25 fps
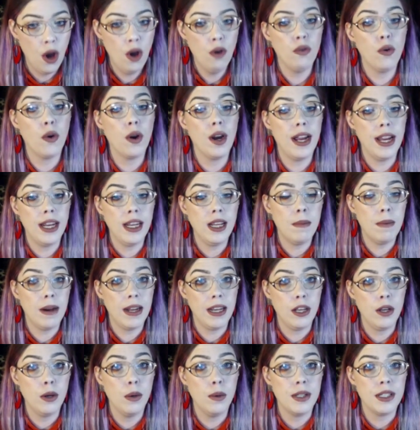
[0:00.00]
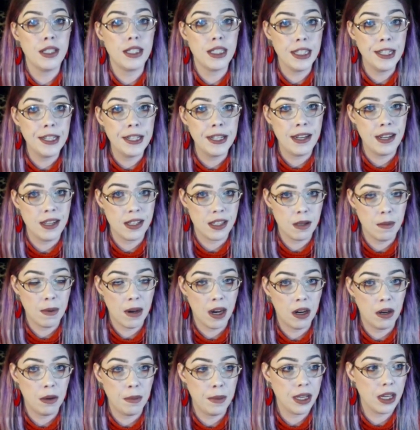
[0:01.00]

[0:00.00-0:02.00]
for anybody who is serious about